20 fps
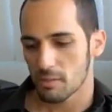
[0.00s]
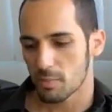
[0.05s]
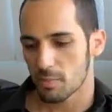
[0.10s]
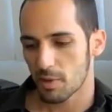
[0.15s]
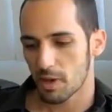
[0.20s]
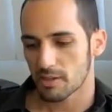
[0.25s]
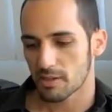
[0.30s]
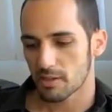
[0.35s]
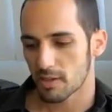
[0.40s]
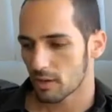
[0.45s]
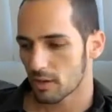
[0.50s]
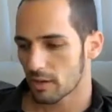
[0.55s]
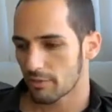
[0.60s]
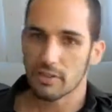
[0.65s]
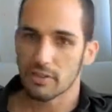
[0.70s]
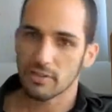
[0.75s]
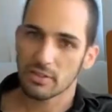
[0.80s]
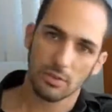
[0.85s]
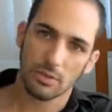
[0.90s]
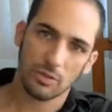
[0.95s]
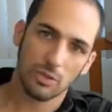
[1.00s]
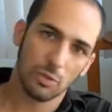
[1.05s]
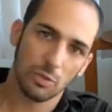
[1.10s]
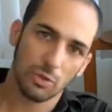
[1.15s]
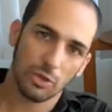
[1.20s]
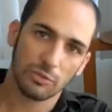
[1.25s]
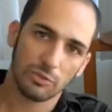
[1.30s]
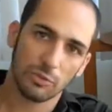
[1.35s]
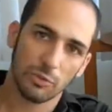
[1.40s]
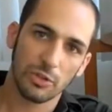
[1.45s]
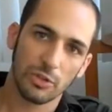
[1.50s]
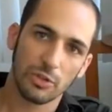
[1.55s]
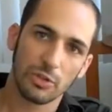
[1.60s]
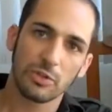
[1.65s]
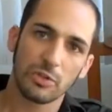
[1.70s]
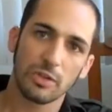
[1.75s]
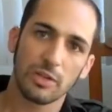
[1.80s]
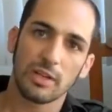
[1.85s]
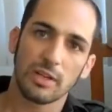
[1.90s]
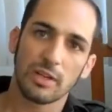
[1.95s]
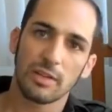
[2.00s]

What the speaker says: but if it is someone who works for you,